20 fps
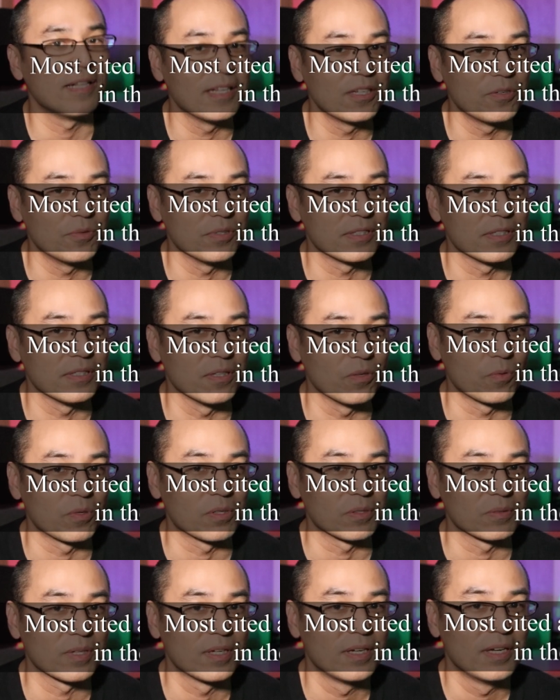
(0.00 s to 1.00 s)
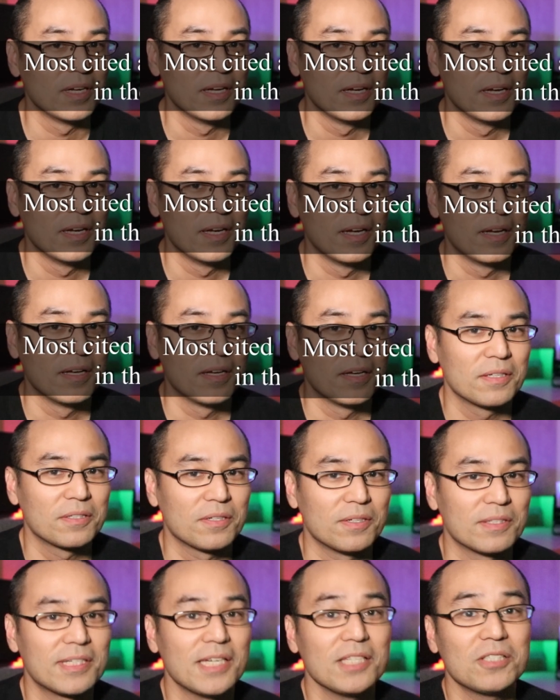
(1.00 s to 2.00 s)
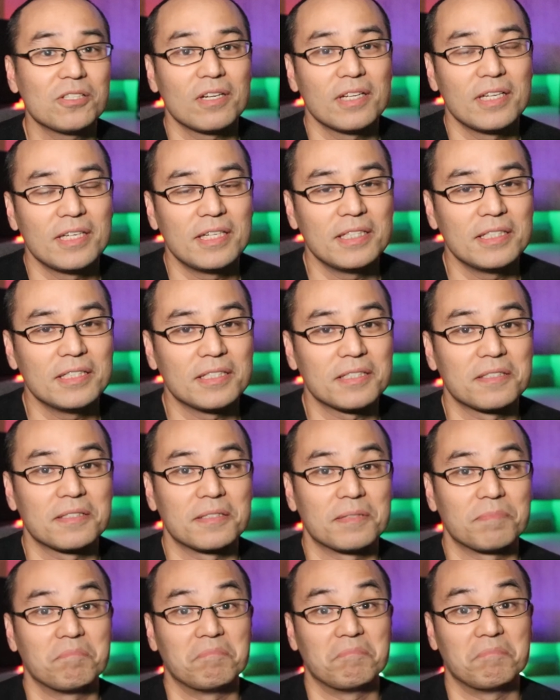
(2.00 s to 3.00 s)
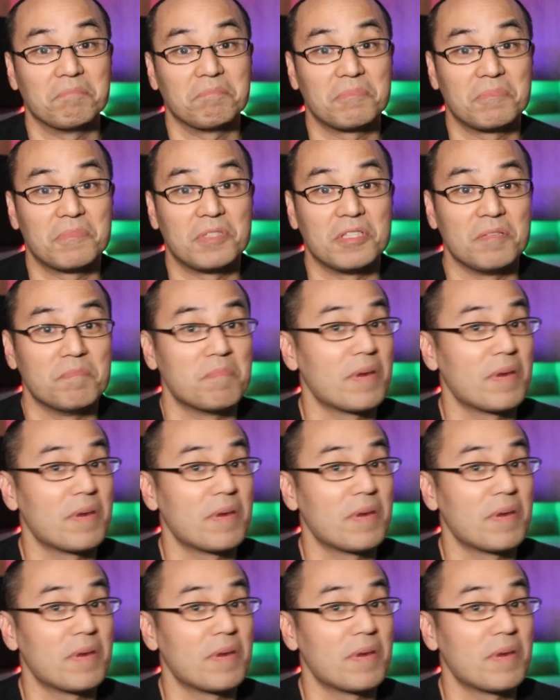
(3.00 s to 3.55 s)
linguist in the world. So essentially, he is the